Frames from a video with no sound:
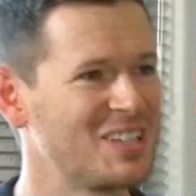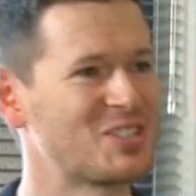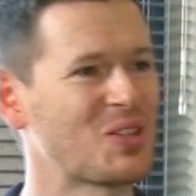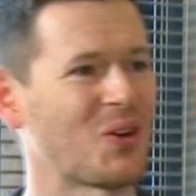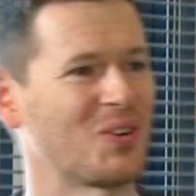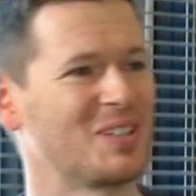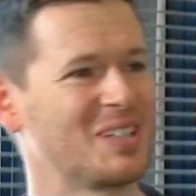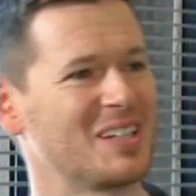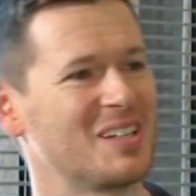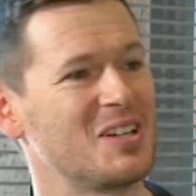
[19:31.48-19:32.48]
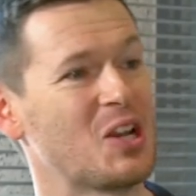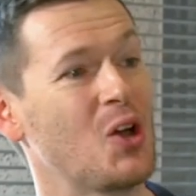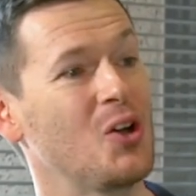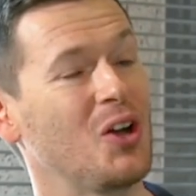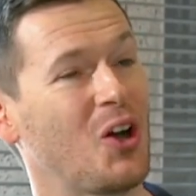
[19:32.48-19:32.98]
So,
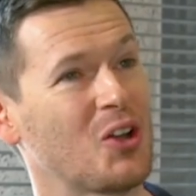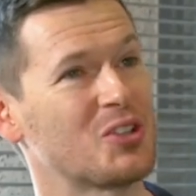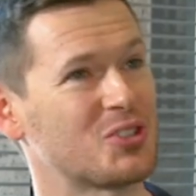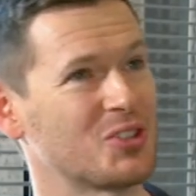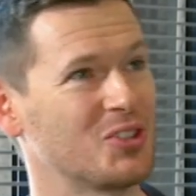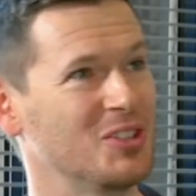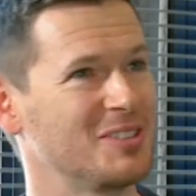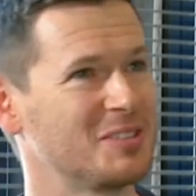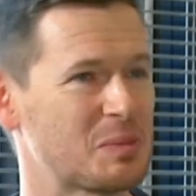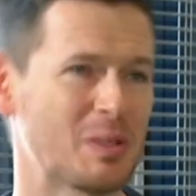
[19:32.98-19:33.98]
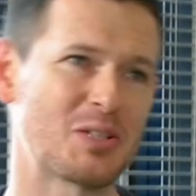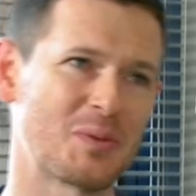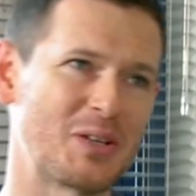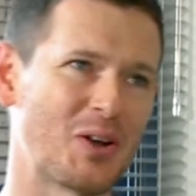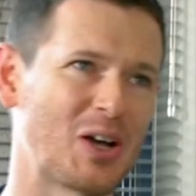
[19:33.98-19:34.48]
no answer, especially when you